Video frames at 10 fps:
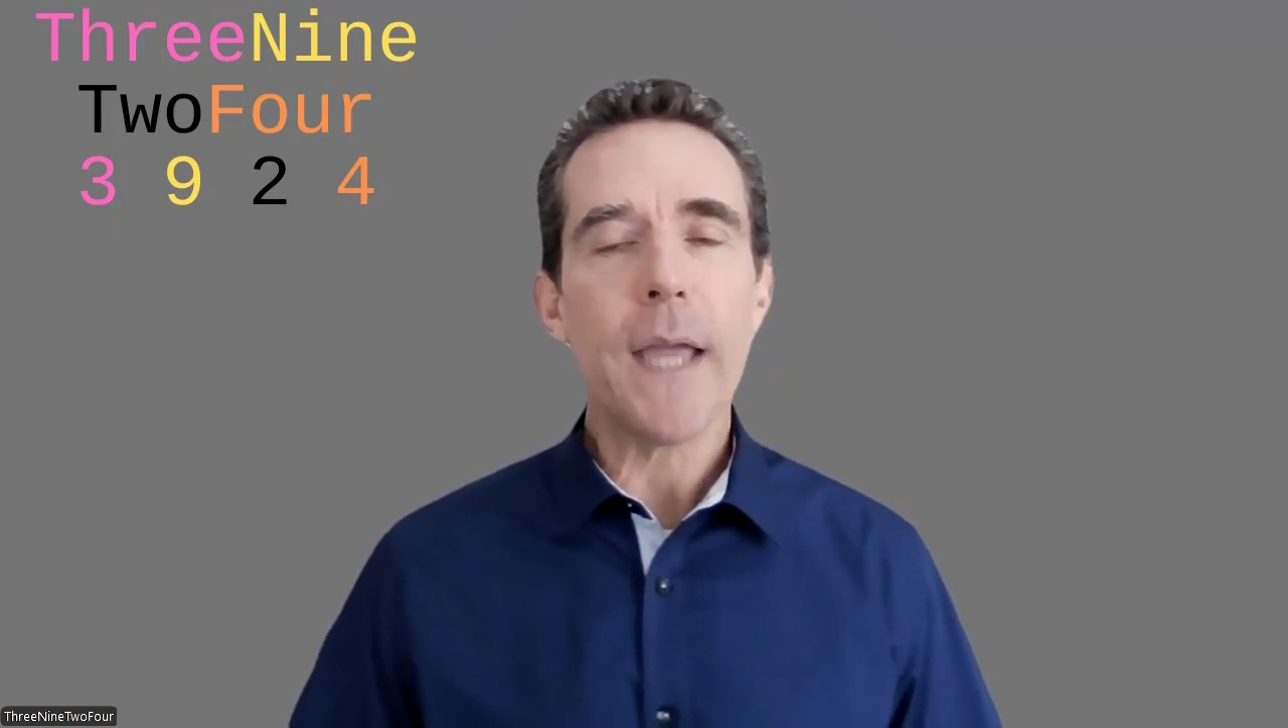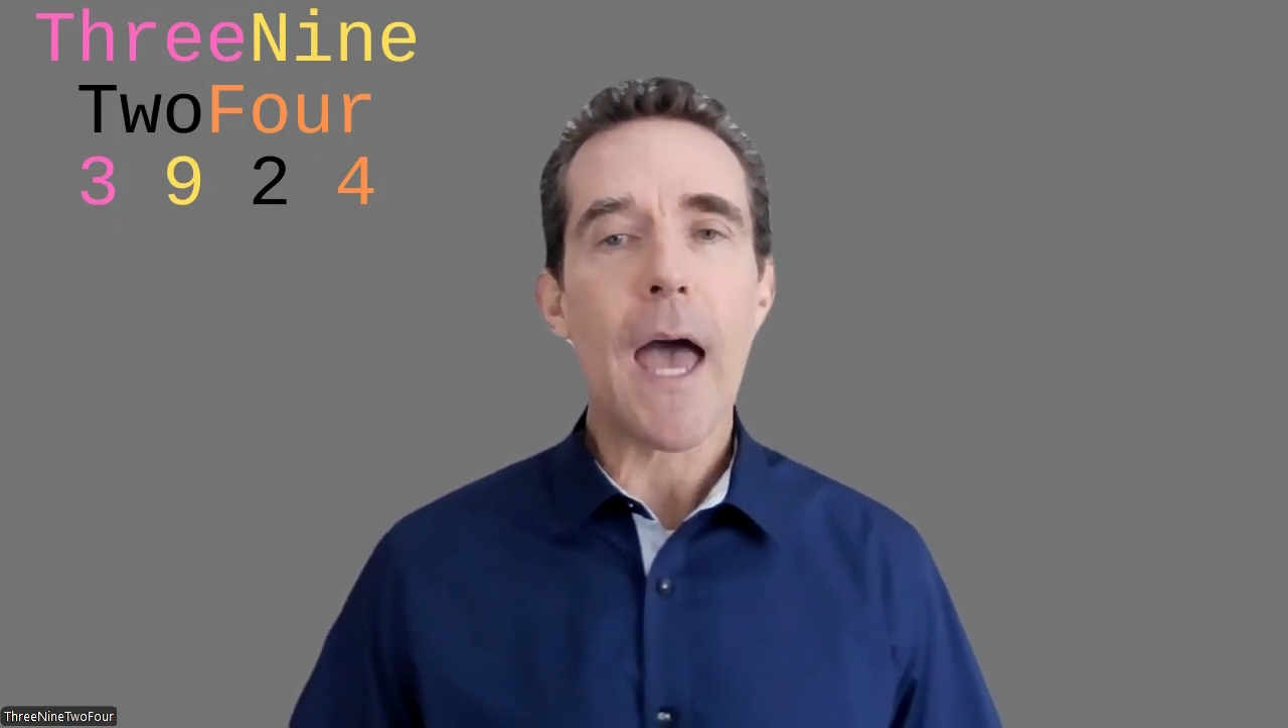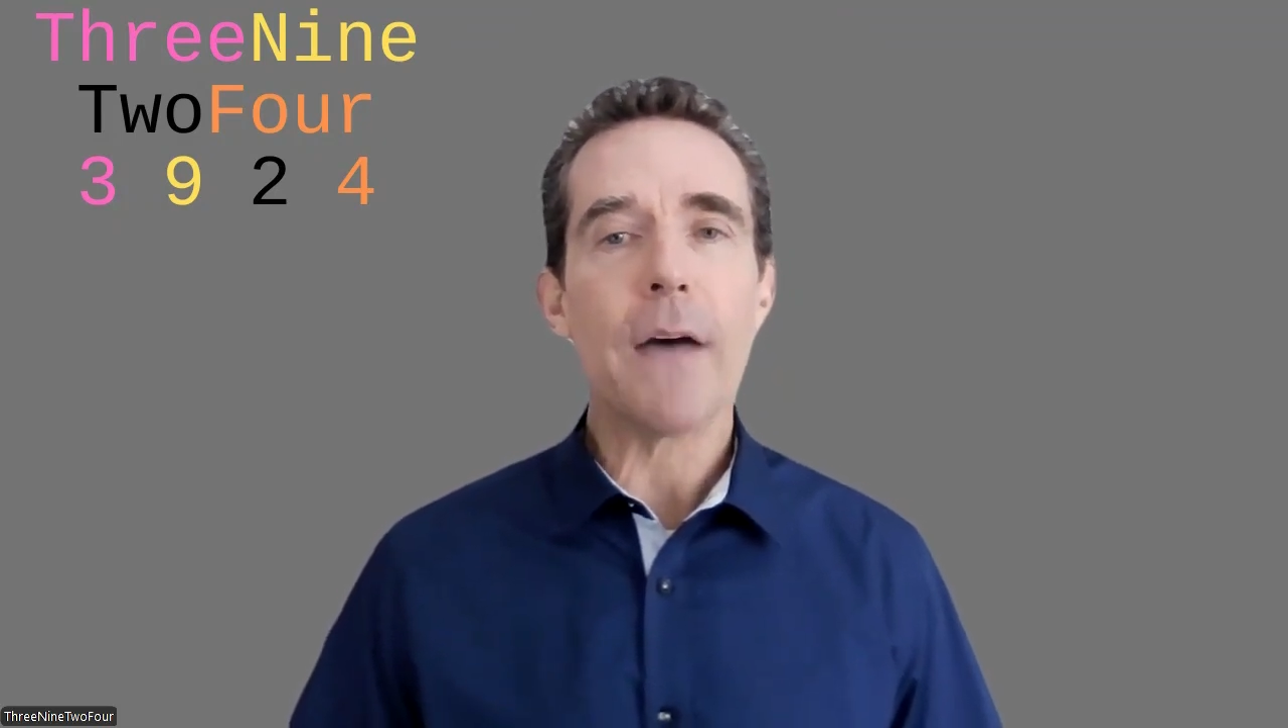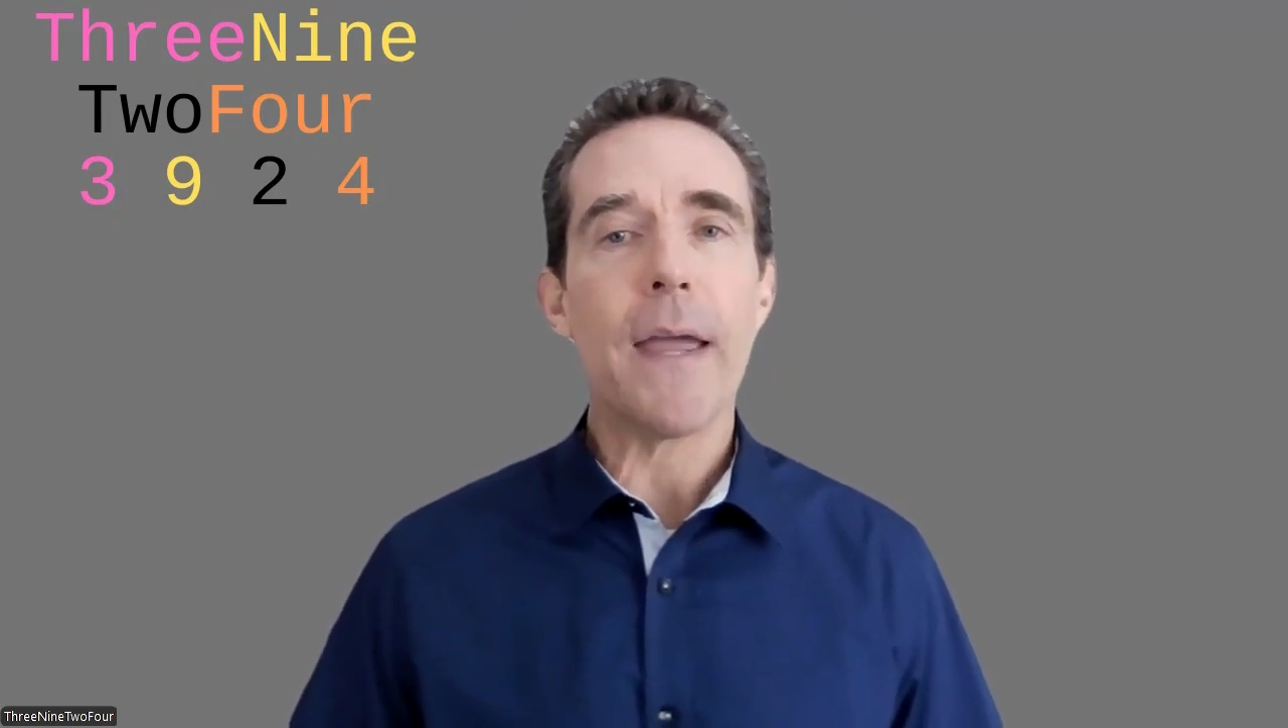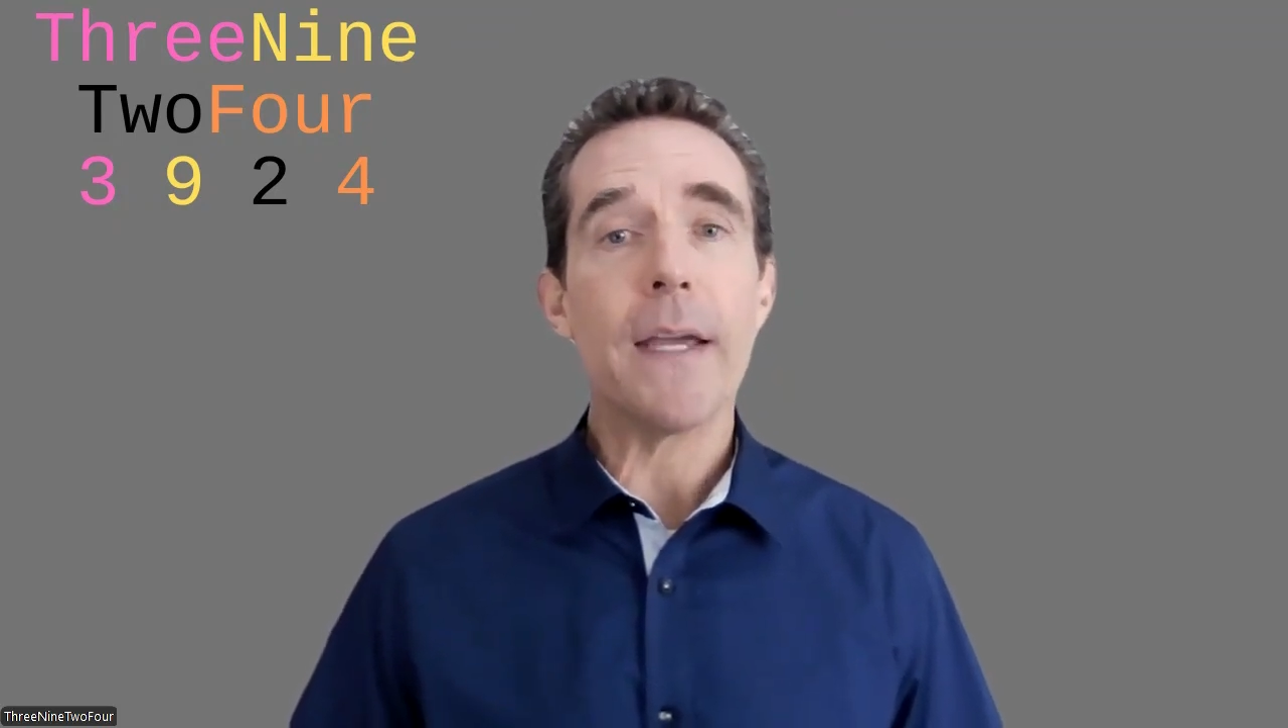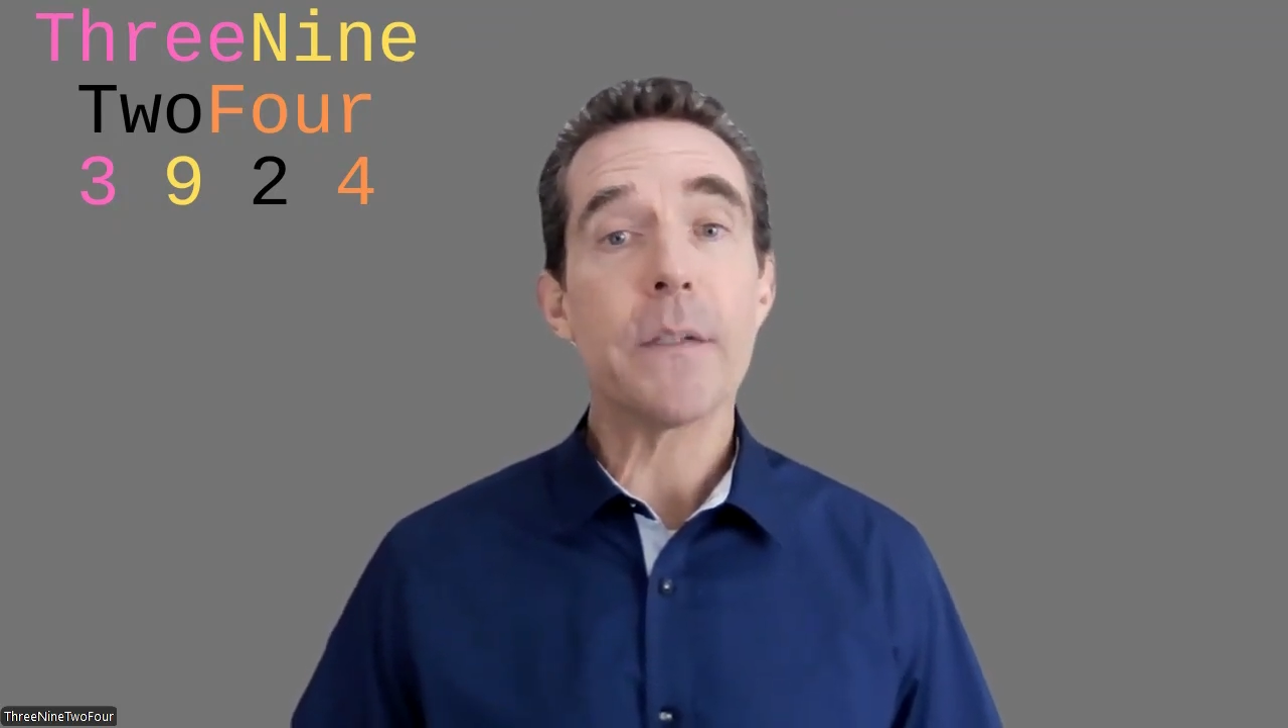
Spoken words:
have a